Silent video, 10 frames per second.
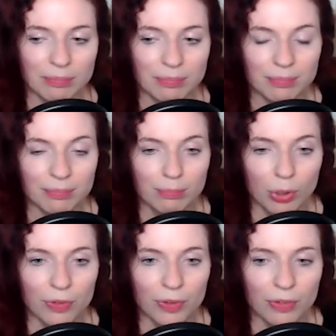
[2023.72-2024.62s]

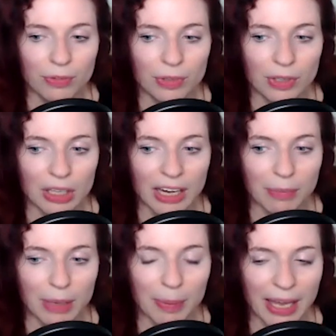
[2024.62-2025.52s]
both of a lot of
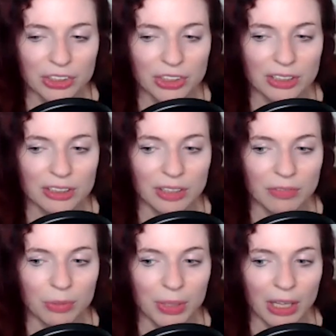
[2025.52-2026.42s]
my passions seem
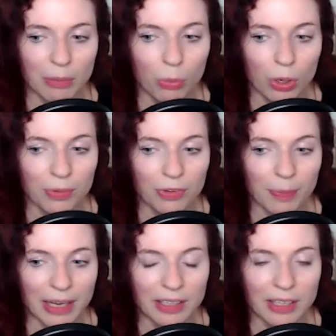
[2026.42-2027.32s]
to be like more
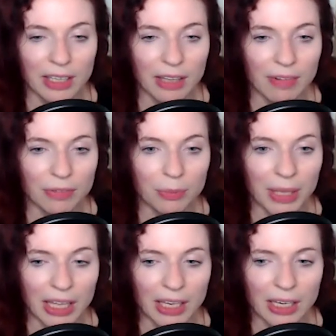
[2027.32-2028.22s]
respected than they've ever
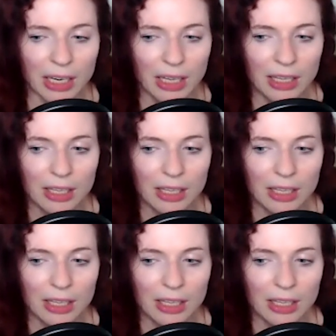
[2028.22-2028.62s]
been.